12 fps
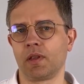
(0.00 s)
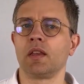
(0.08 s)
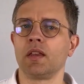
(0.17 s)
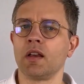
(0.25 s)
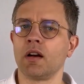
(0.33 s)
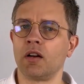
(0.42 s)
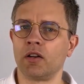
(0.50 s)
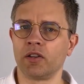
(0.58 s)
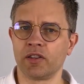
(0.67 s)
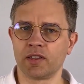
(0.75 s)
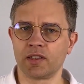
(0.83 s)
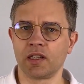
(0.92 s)
Here are
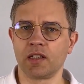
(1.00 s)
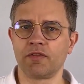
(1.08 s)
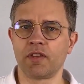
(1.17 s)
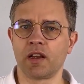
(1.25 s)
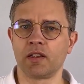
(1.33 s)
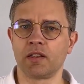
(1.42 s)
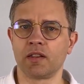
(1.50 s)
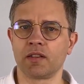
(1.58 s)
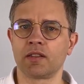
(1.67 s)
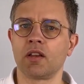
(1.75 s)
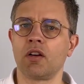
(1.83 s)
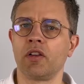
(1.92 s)
the study
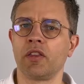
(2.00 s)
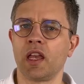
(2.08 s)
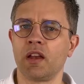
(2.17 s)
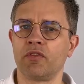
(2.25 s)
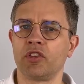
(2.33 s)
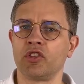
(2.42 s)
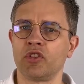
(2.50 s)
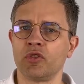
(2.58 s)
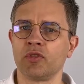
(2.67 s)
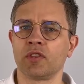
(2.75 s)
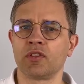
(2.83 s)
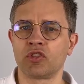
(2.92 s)
findings on average
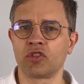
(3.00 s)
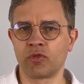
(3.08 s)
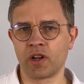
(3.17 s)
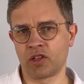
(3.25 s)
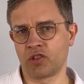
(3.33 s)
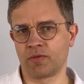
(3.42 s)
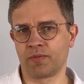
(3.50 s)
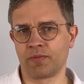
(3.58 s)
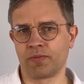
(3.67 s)
usage duration.